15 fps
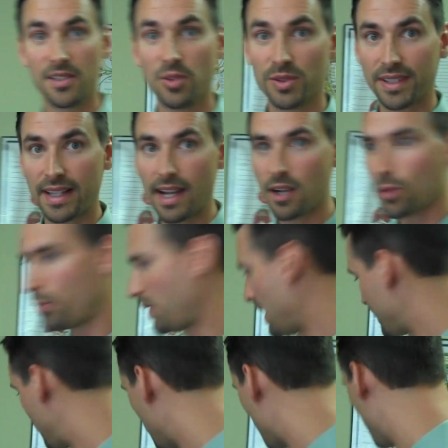So as a
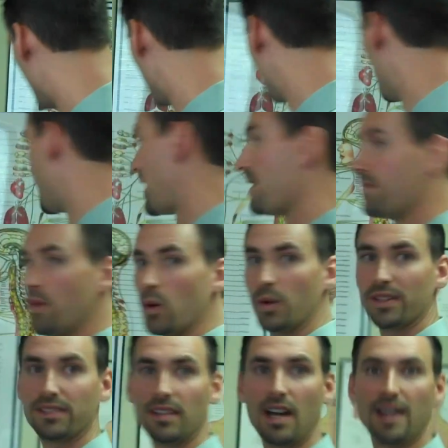chiropractor, what I
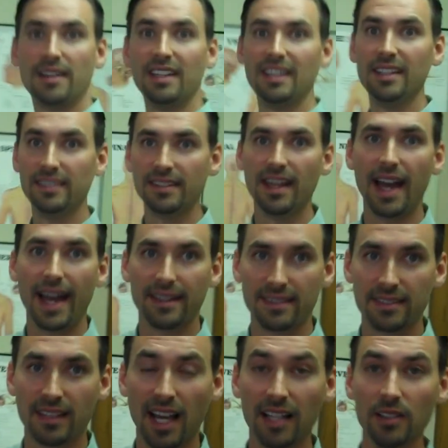focus on is
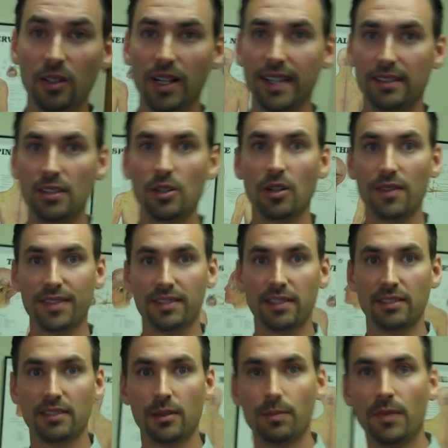that. I look at the nervous
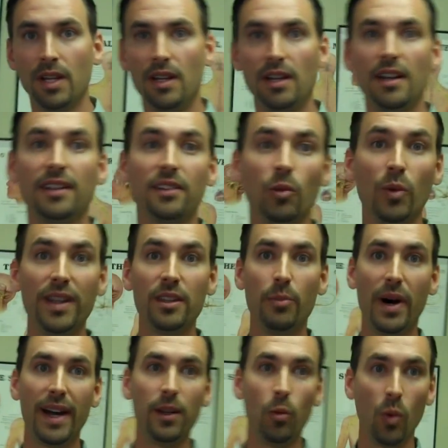system. The way
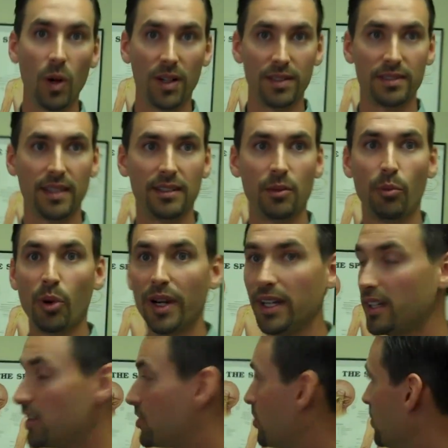the body works is that the
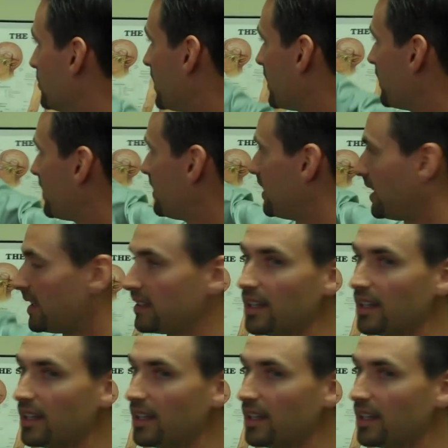brain controls everything.